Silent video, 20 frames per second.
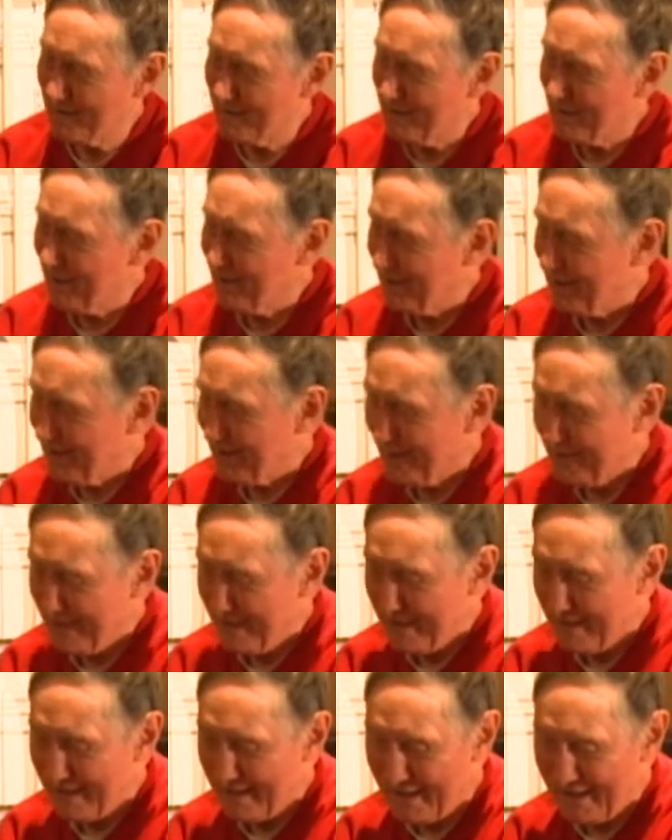You could
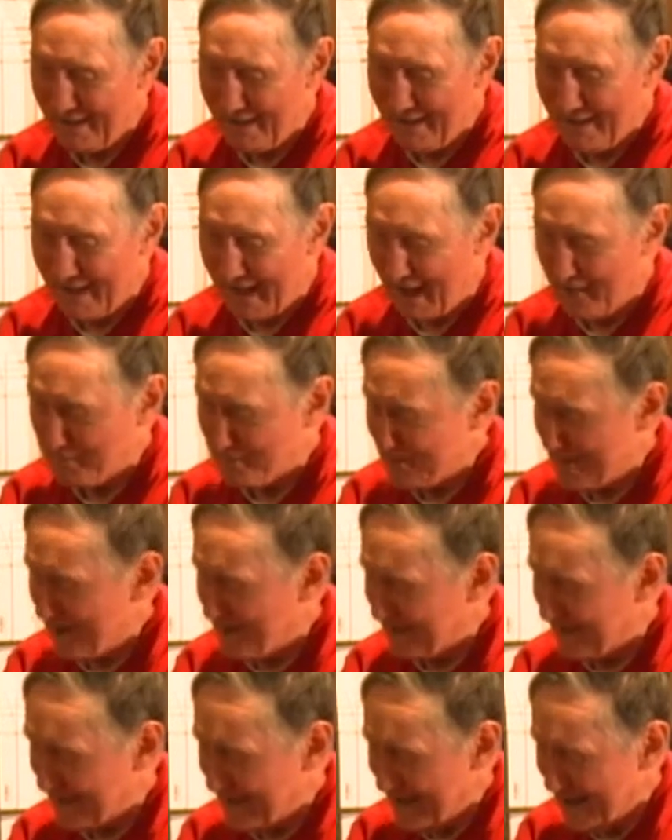say he has a great
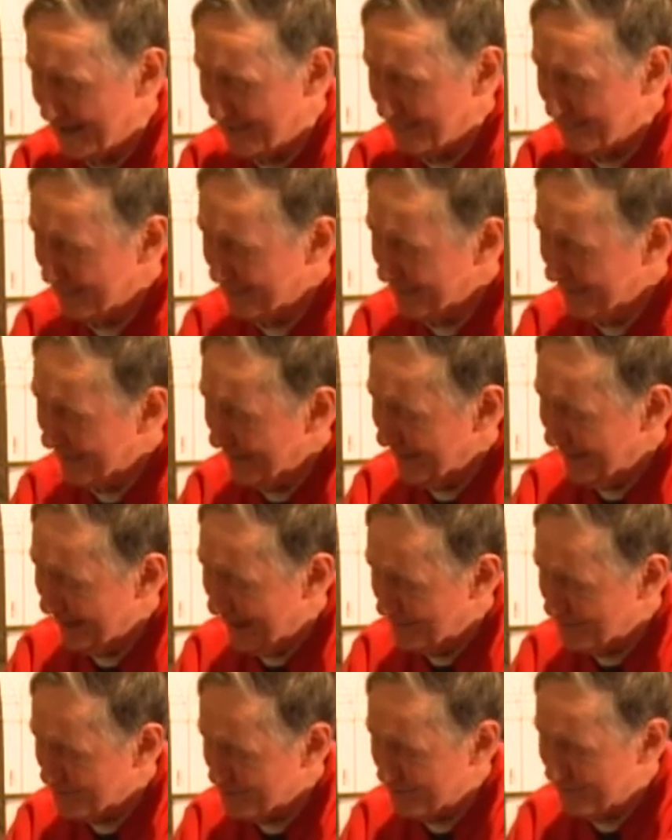ear and he
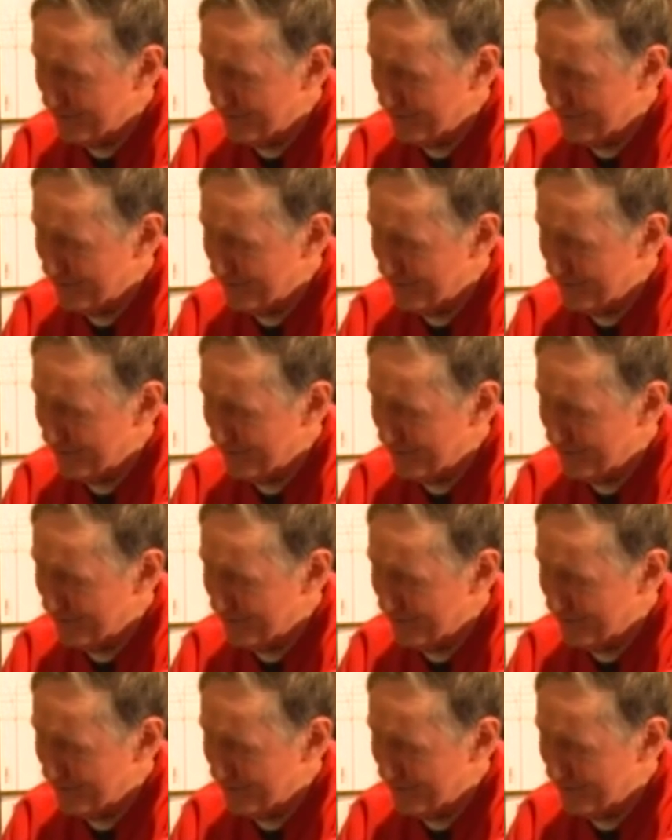needs